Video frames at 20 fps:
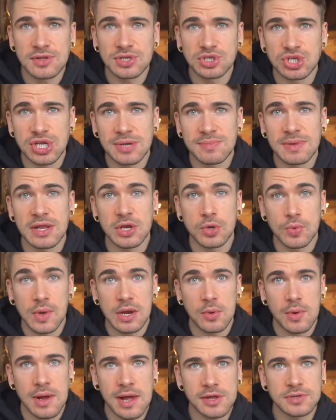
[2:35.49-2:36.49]
the gym and I had to
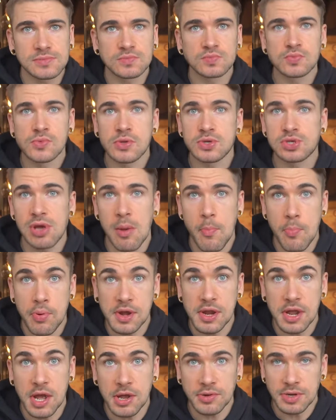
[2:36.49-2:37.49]
wait a while, so I'm
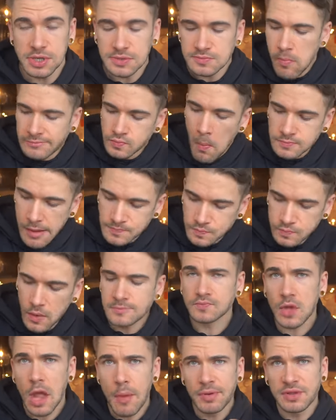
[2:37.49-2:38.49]
pretty hungry.
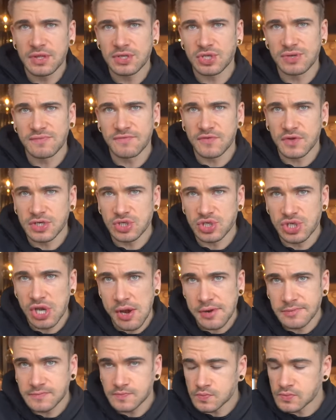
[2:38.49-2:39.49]
I'll put the gym footage
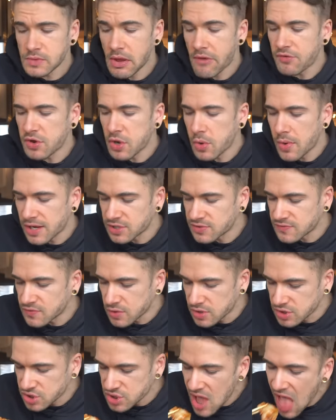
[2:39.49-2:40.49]
there for you to watch, of
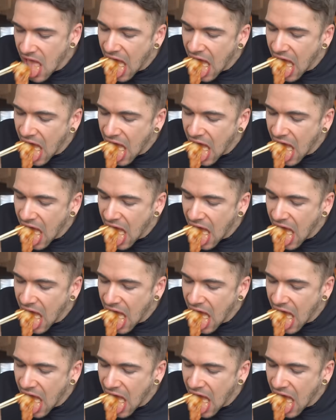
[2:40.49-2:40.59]
course.